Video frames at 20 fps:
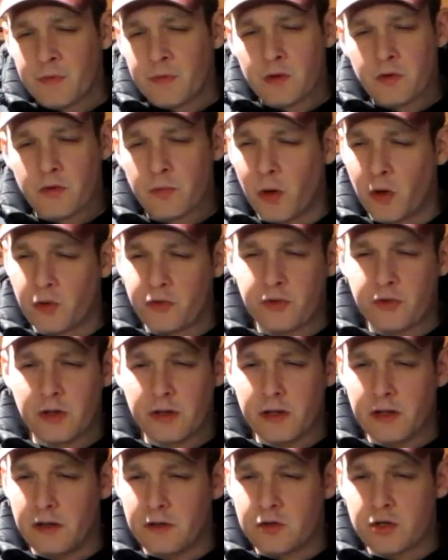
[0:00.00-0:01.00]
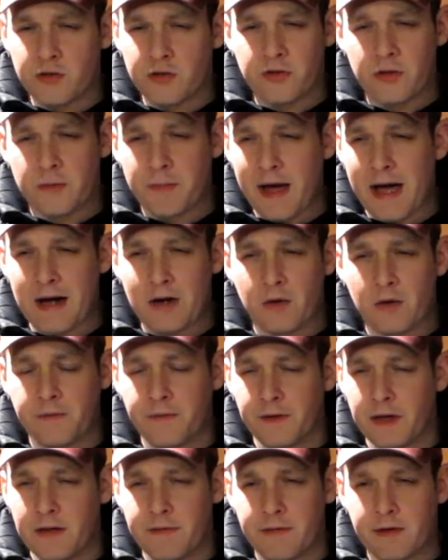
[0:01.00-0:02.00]
it's mostly just tobacco
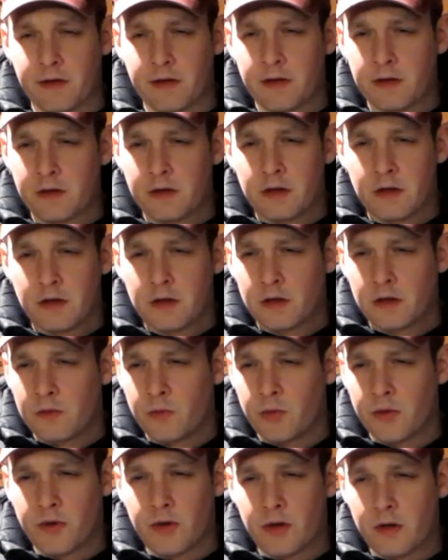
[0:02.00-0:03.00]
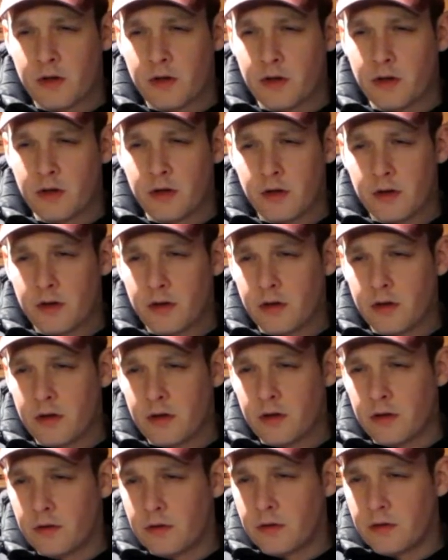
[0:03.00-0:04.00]
flavor with a
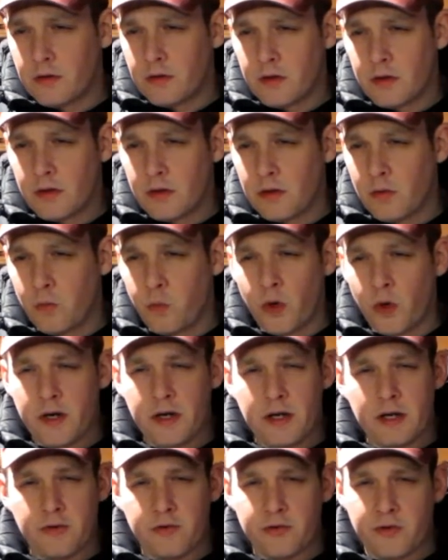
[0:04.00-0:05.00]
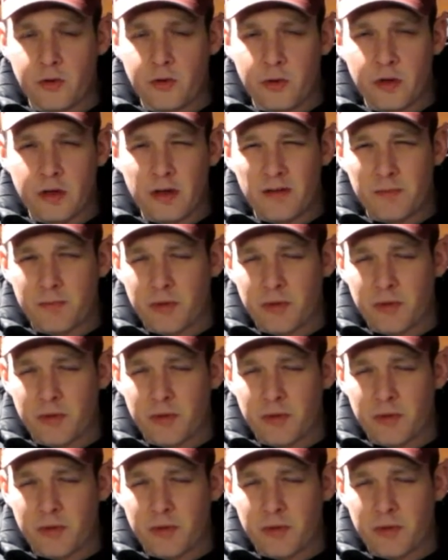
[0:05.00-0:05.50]
woodiness to it.